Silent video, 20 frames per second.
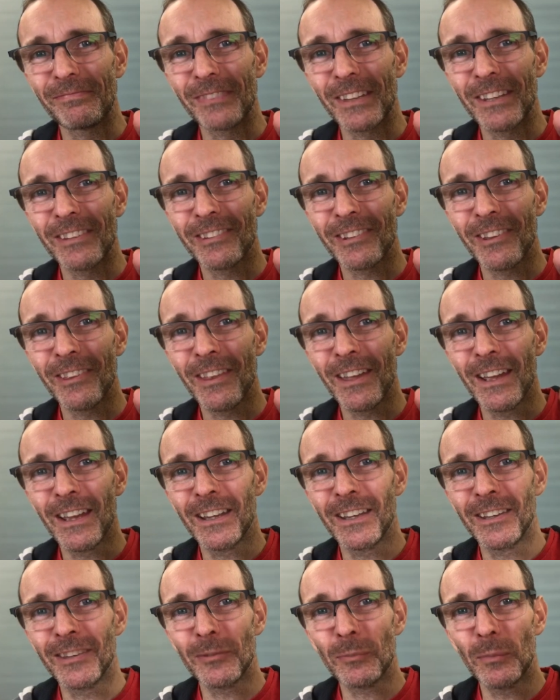So that
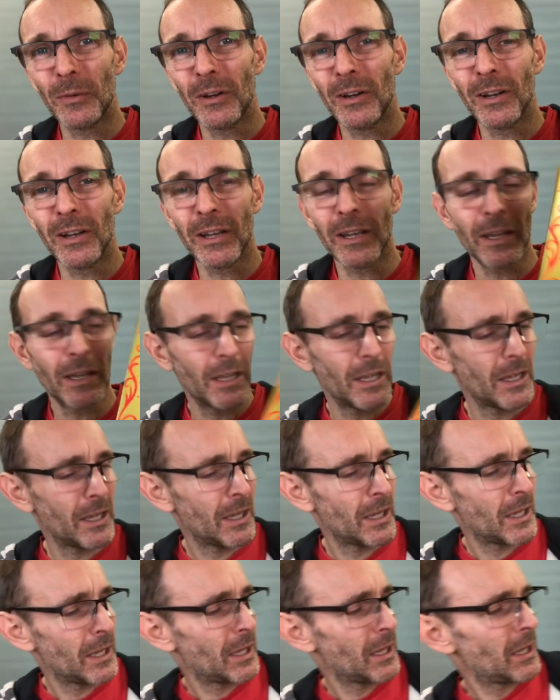is my
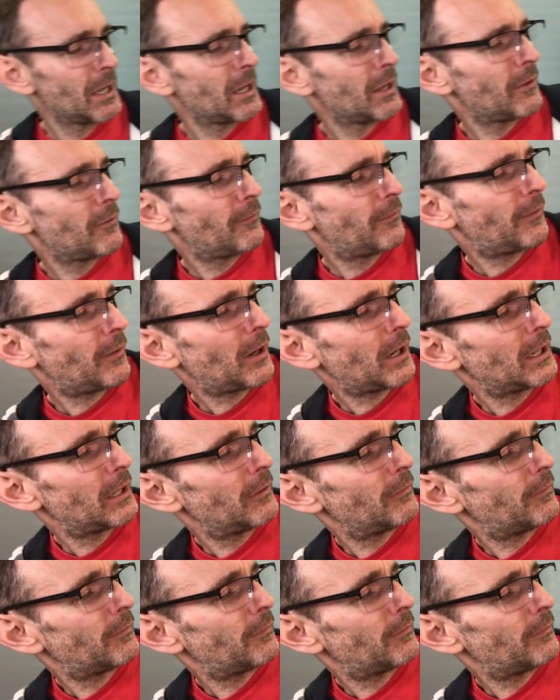Violet